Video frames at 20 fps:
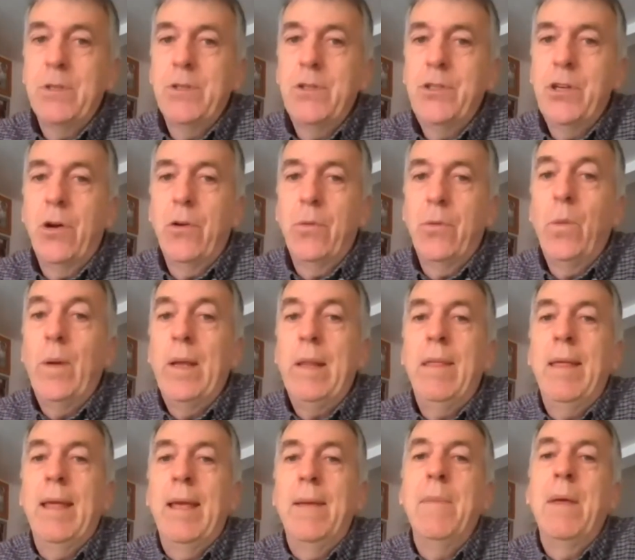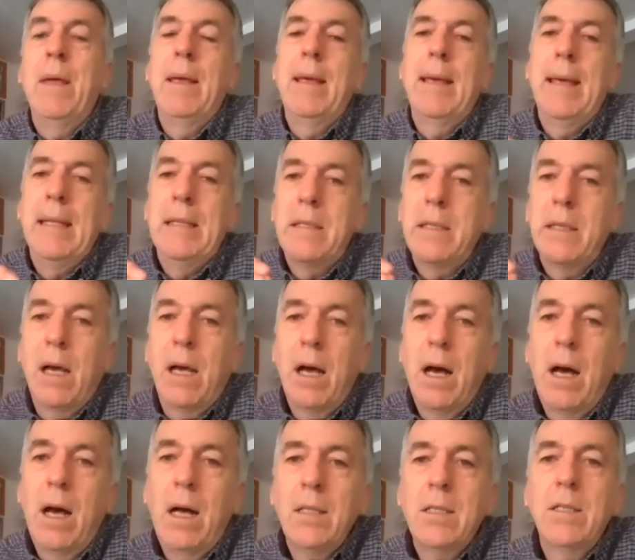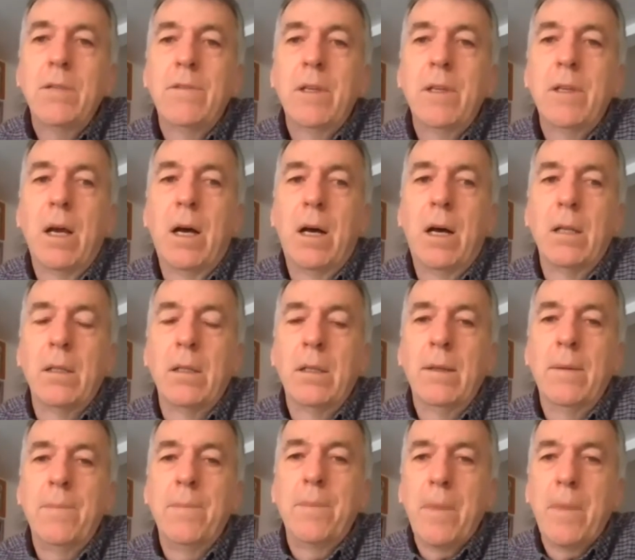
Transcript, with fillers: and John with him into the heart of the garden